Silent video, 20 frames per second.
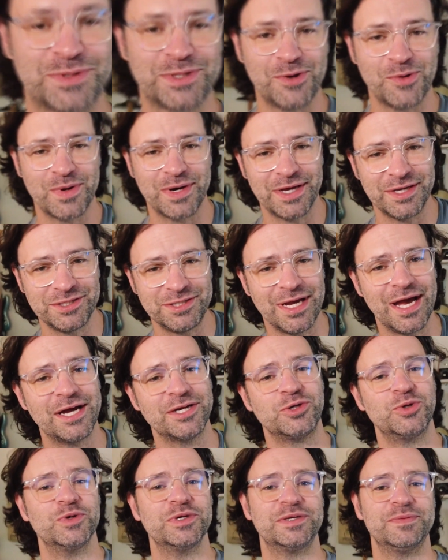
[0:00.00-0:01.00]
going on?
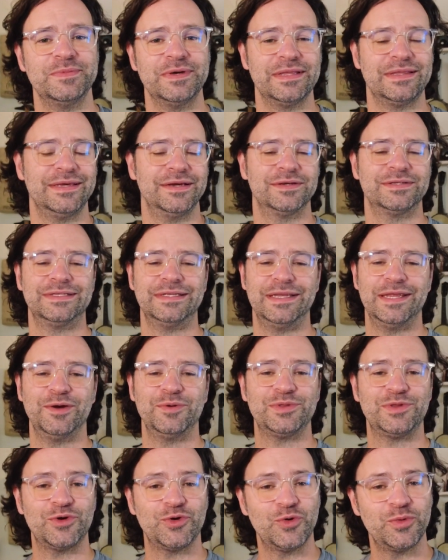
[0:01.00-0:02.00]
Joshua Smith here today
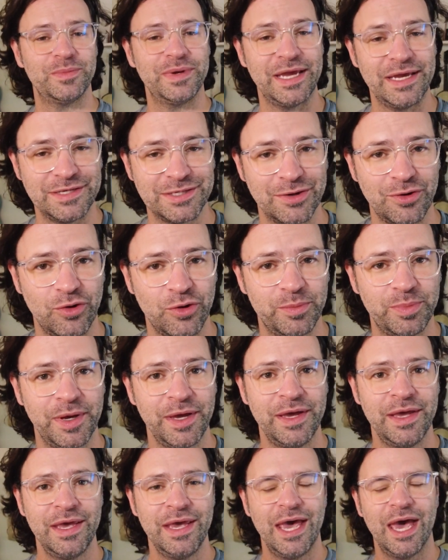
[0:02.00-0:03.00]
with the Home Agent Group.
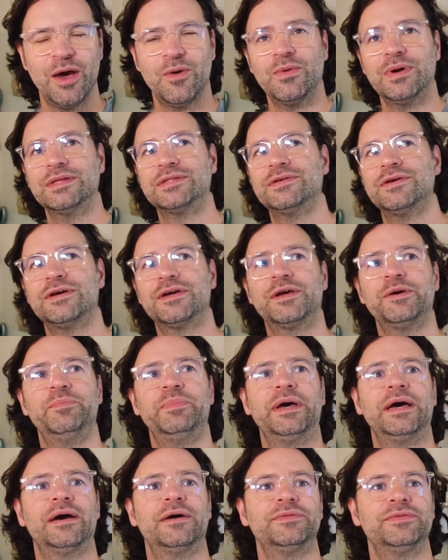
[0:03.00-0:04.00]
I want to talk
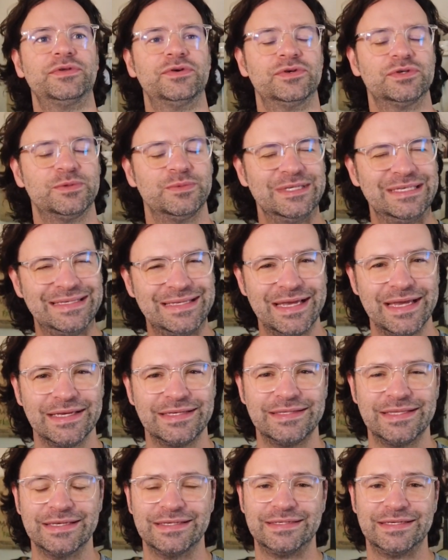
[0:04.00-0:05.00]
about those
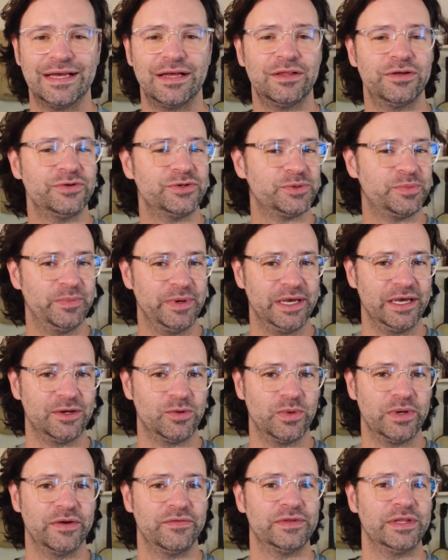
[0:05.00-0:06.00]
mistakes that sellers make
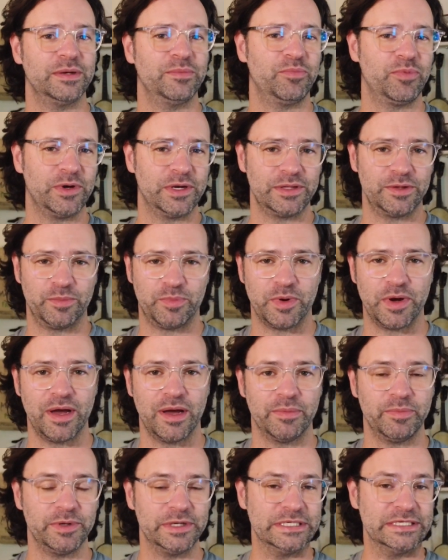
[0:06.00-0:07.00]
whenever they bring their
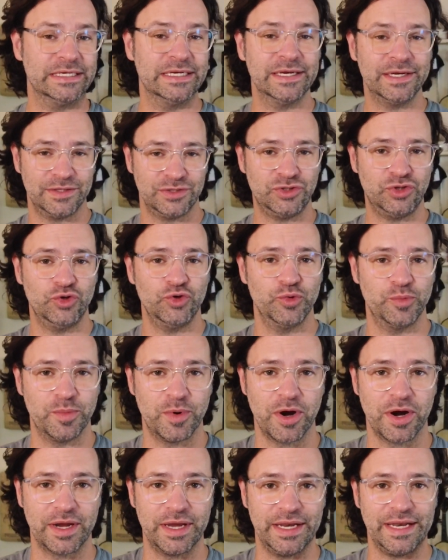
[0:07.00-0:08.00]
property to
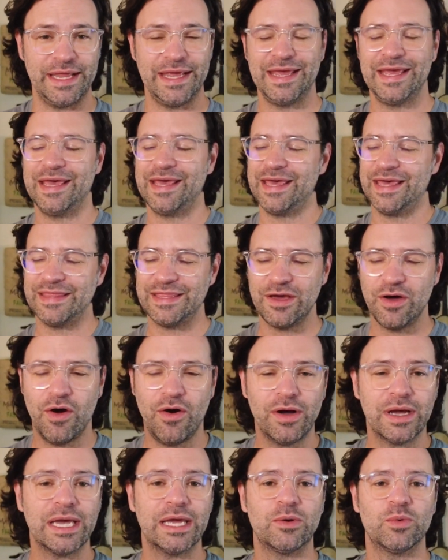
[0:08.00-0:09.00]
market. And they
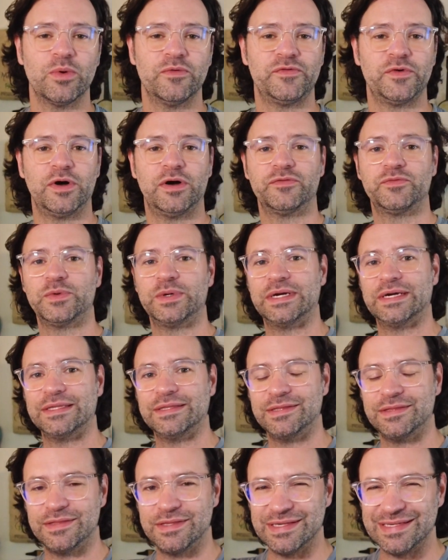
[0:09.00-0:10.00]
all kind of revolve around
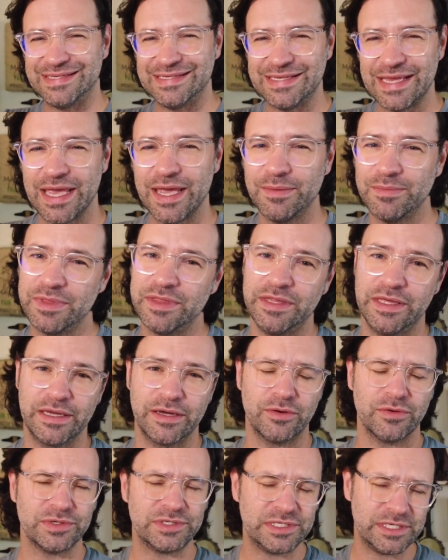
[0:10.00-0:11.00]
the same thing
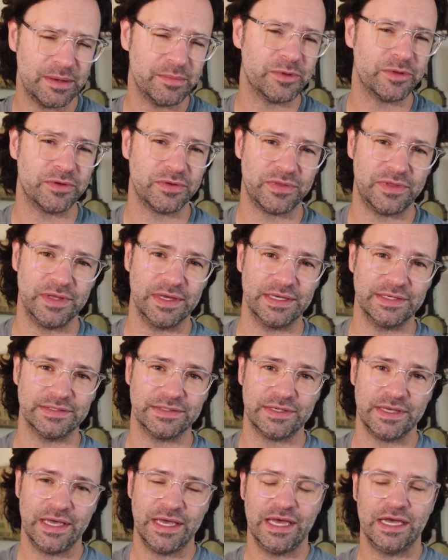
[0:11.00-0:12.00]
or similar
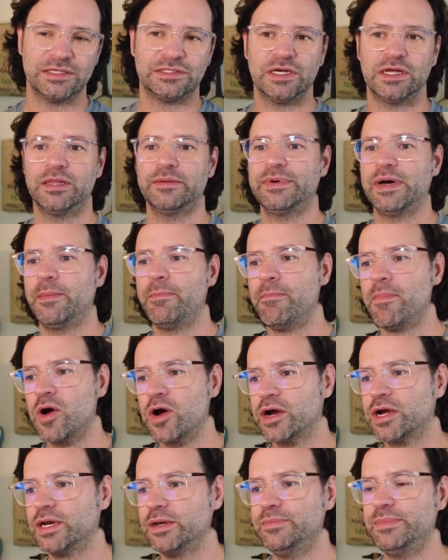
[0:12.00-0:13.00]
things. It's all about
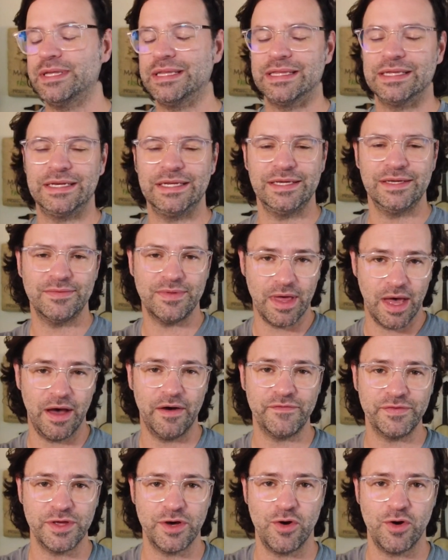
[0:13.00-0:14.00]
marketability of the